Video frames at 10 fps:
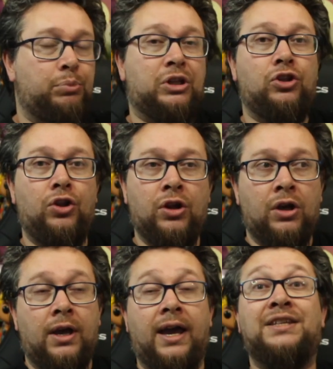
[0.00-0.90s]
but
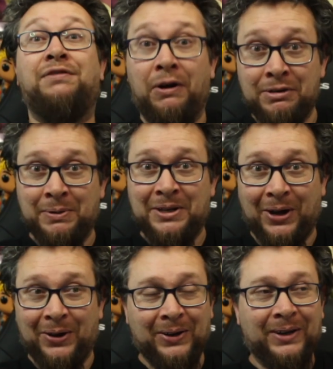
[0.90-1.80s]
as far as we
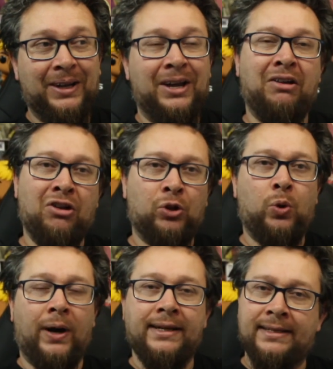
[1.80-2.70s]
know, not
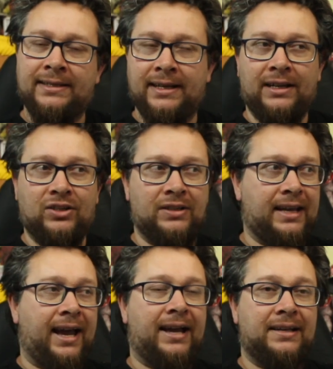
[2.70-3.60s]
quite intelligent
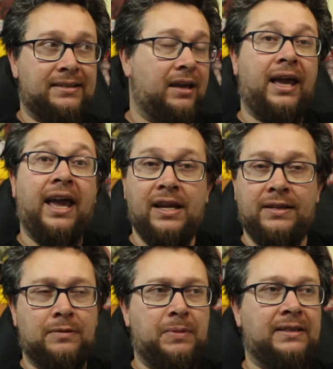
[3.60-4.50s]
as
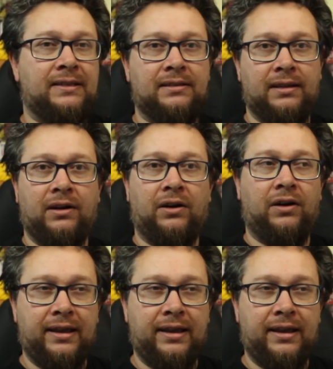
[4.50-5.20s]
alien species that are